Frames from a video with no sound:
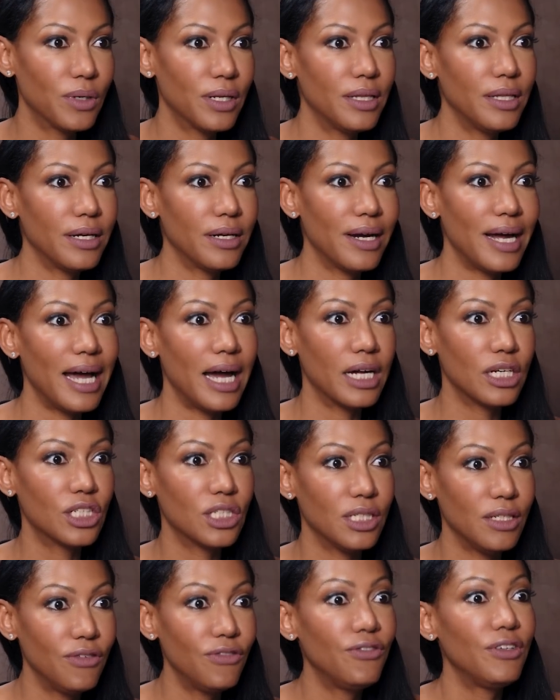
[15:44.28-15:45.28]
where they're
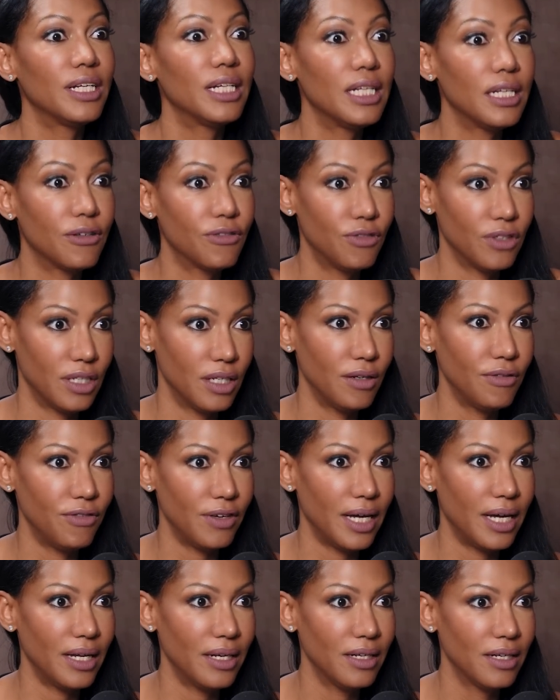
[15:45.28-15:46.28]
actually feeling full and
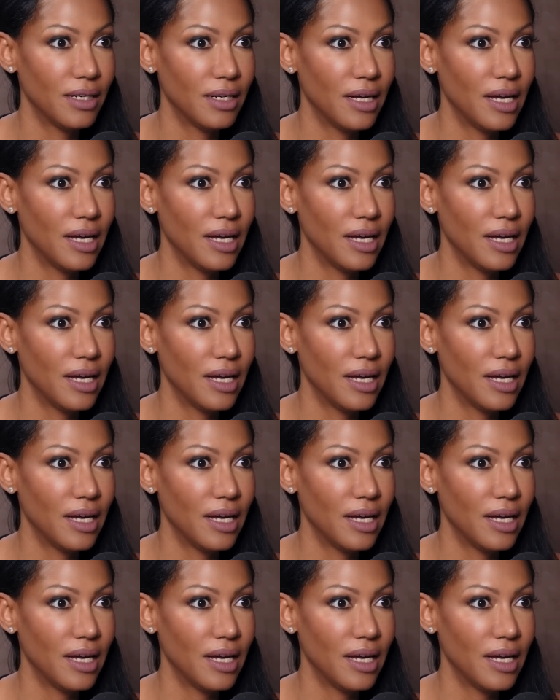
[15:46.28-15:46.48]
fed.